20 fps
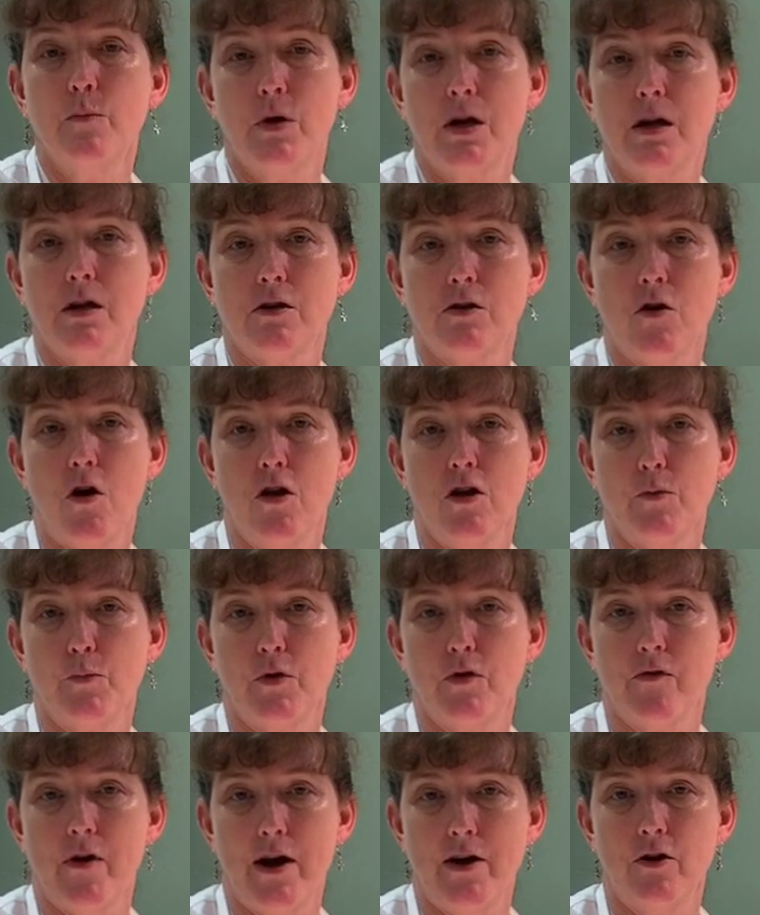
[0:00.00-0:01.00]
we can call a
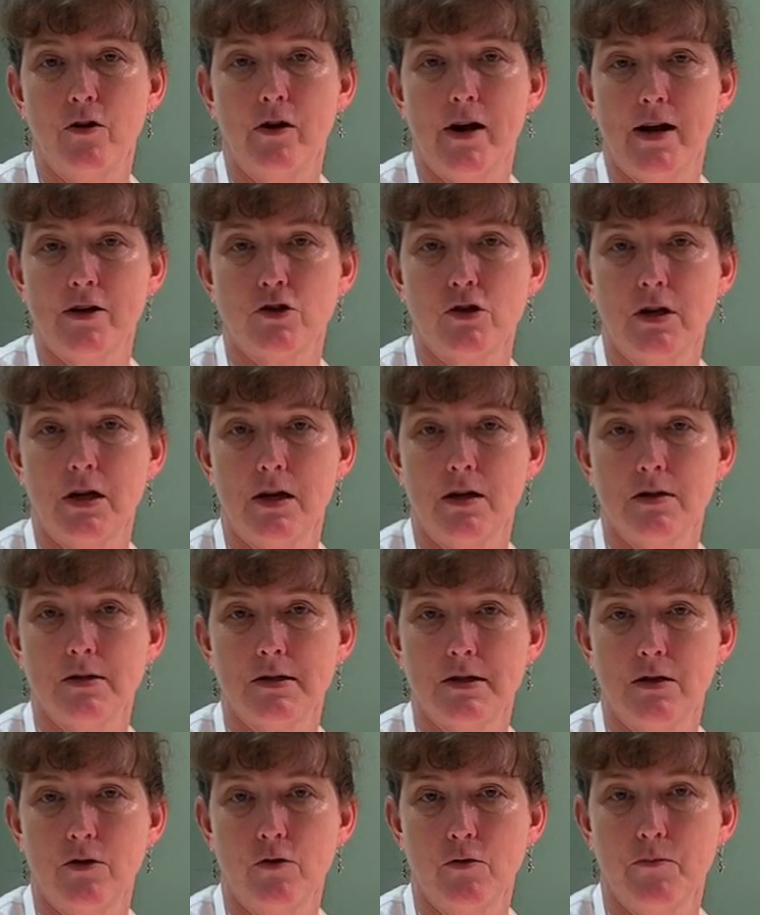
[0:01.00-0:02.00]
provider and actually get a
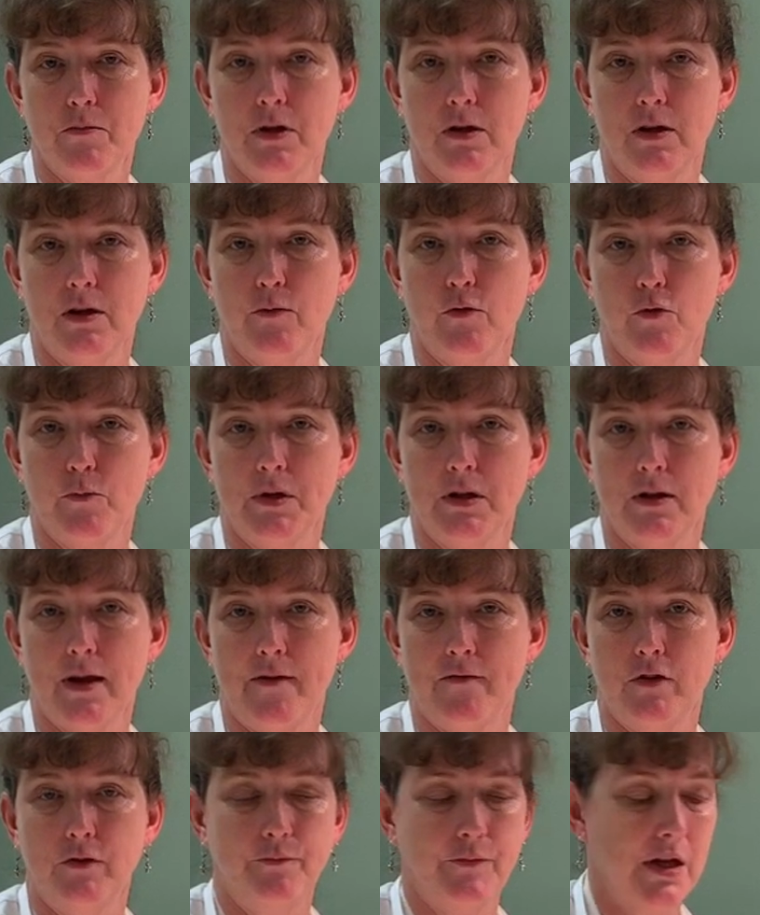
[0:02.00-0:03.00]
serum bilirubin
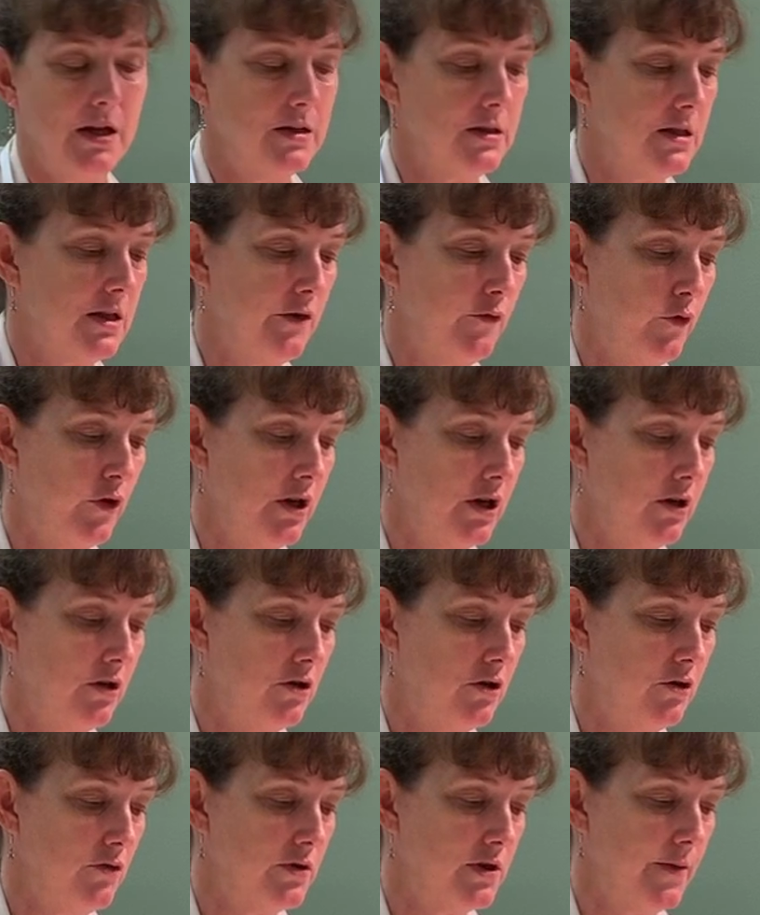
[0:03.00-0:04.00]
level and see if we need to
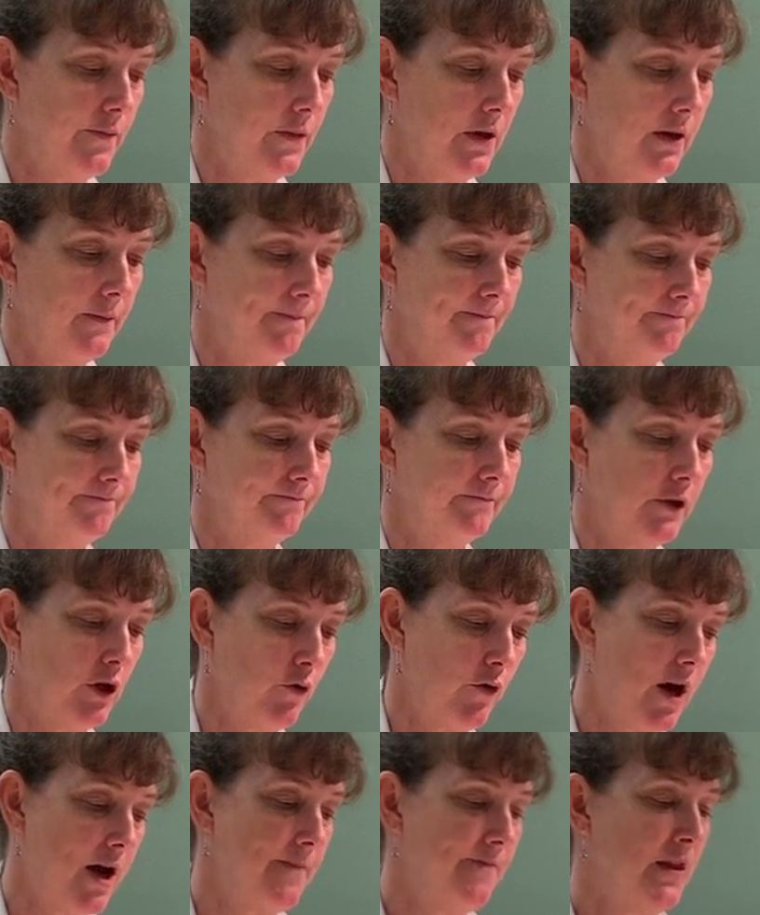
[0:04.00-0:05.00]
do something,
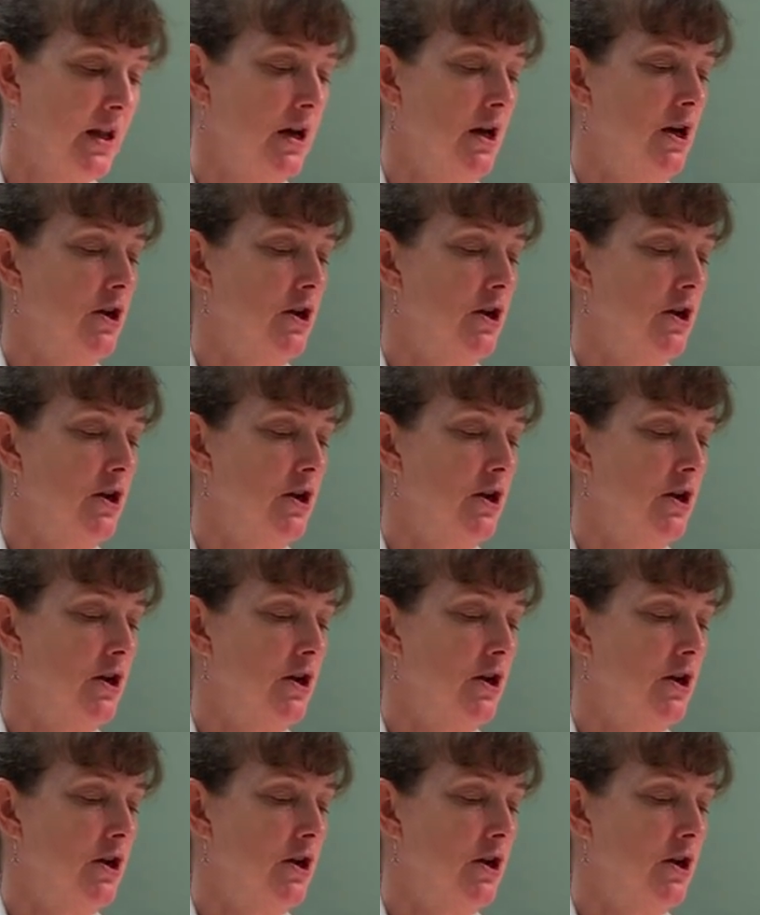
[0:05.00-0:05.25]
okay?